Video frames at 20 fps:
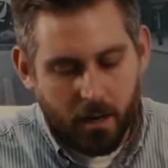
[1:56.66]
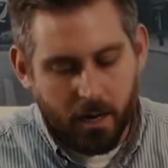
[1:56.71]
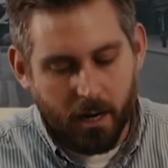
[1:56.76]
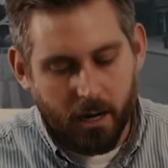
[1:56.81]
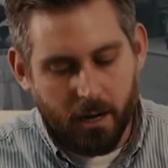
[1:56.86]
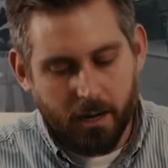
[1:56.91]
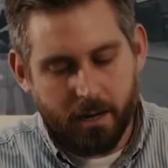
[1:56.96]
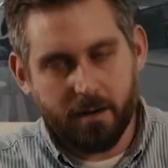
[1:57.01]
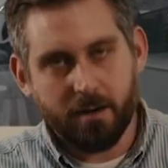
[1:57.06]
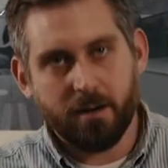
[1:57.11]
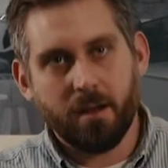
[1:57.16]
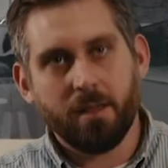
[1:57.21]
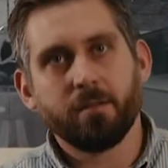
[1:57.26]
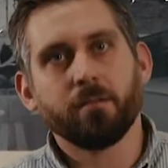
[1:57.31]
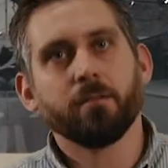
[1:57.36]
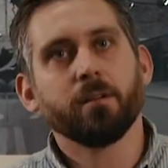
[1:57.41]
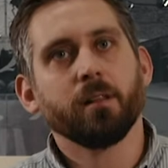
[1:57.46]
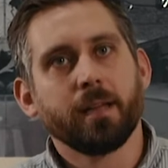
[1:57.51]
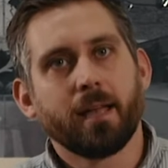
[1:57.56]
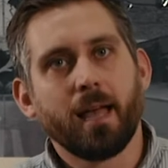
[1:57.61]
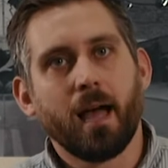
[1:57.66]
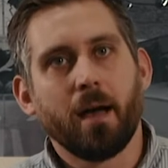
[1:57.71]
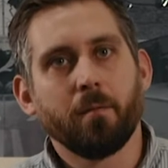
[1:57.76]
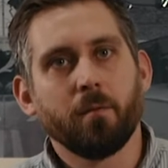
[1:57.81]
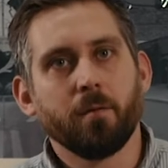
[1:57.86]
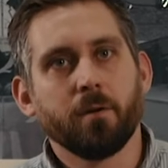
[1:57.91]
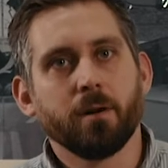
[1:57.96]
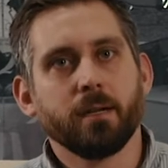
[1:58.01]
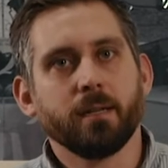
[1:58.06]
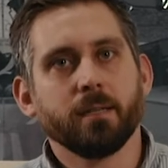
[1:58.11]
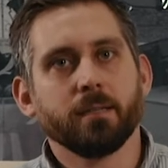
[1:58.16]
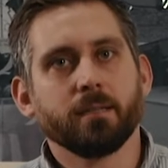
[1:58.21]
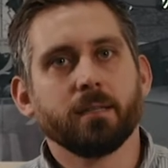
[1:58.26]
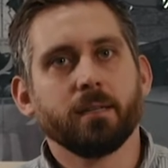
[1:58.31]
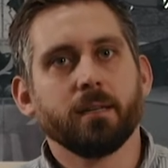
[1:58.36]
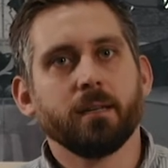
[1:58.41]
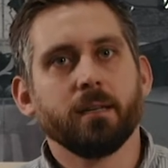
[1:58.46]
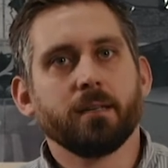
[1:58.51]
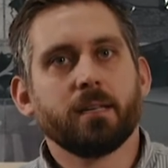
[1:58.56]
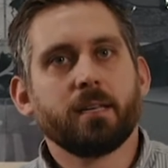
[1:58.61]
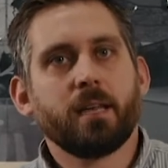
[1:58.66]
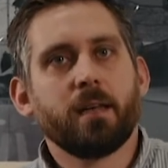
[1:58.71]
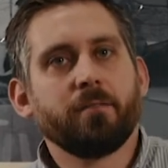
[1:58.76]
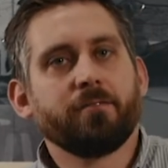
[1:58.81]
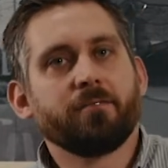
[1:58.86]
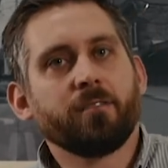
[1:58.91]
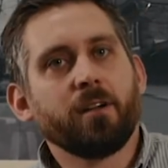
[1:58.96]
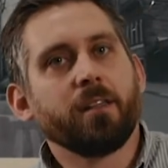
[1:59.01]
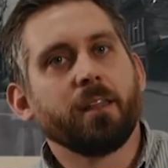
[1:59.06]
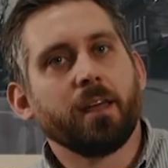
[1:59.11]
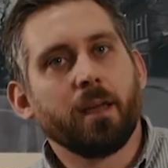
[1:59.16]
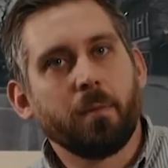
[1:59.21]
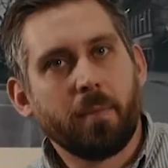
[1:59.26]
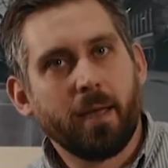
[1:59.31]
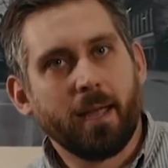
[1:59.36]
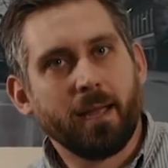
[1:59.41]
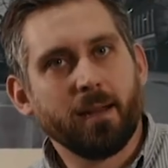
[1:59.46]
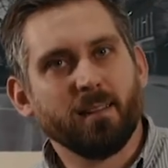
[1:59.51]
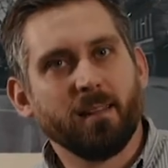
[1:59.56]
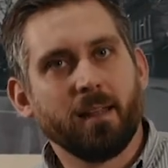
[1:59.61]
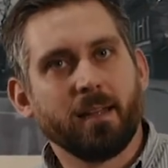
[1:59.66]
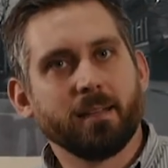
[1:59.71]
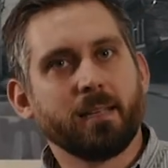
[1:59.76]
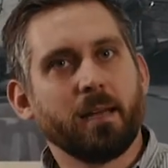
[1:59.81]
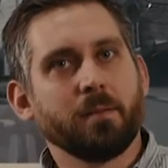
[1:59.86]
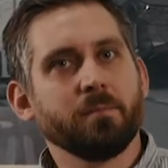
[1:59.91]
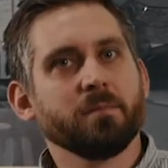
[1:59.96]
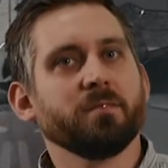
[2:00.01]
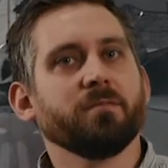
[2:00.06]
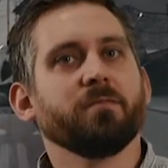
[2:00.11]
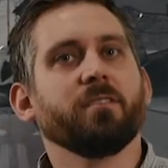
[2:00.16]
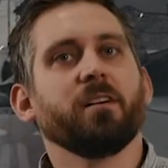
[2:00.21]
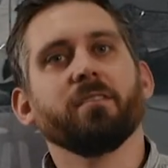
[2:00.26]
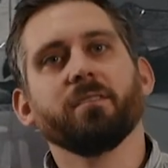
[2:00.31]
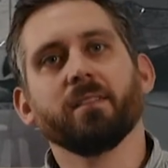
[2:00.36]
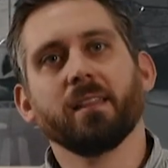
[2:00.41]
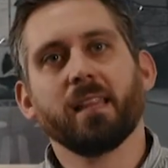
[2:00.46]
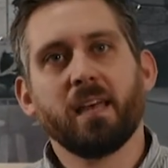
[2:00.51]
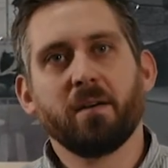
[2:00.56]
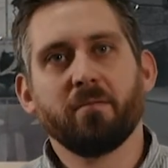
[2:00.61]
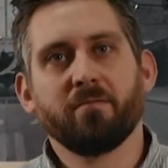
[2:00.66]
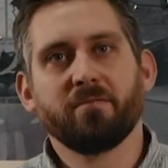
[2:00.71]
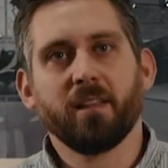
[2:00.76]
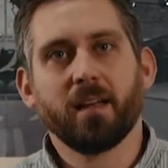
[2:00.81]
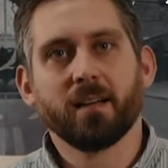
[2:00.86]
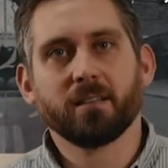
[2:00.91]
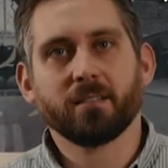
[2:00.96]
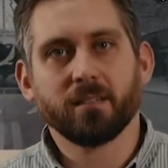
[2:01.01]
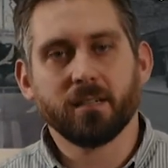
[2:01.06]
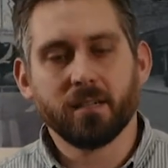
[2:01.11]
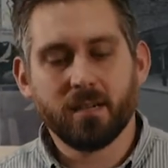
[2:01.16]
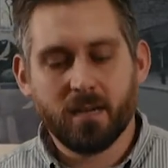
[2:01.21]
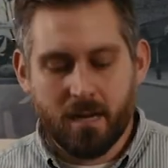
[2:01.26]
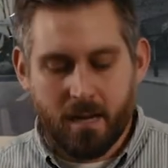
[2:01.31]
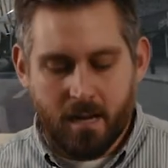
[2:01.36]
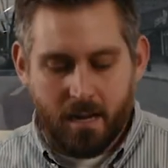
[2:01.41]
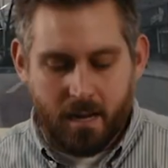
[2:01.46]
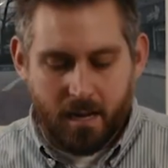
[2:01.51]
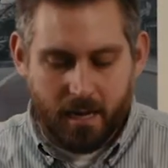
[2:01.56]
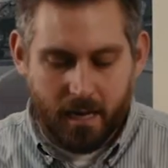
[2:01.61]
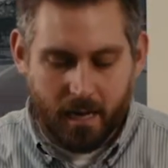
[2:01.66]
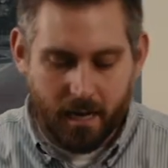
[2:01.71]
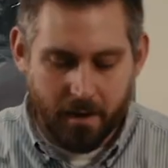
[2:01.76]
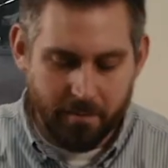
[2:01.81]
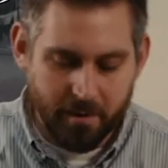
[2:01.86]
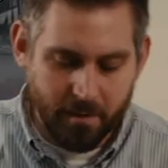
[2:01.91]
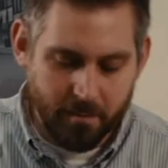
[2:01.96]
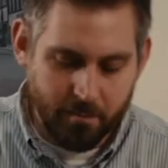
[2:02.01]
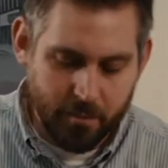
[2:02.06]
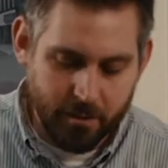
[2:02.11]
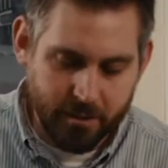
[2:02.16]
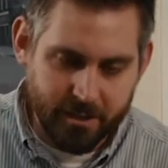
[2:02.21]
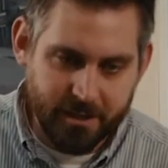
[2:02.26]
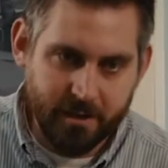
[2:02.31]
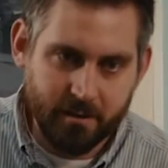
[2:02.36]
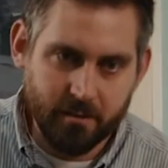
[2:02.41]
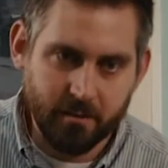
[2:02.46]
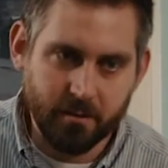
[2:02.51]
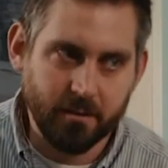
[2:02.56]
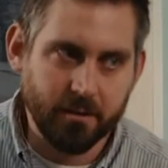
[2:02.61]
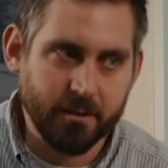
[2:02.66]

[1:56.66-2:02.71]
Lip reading: and another really common one is in front of the hip pain, a lot of times involving the hip flexor, in particular